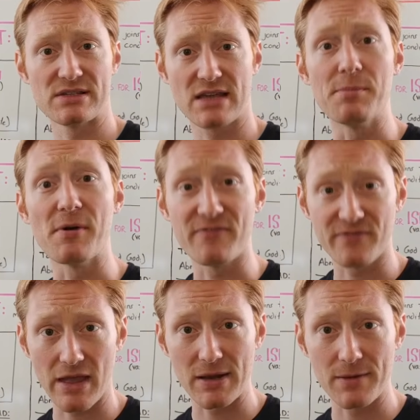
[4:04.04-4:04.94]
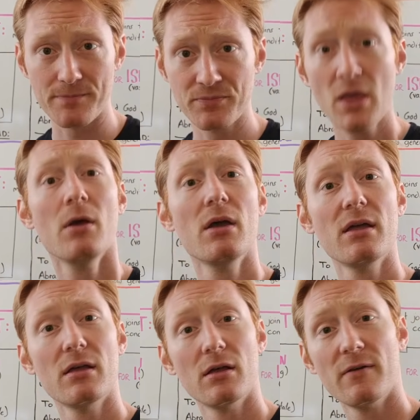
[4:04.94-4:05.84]
escape a famine.
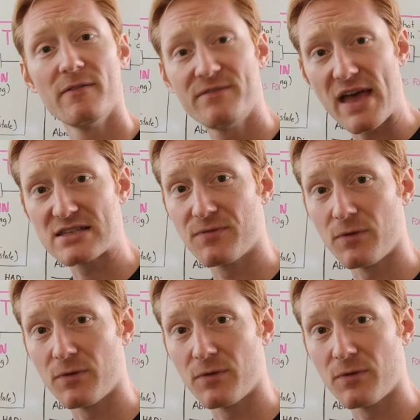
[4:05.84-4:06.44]
Fast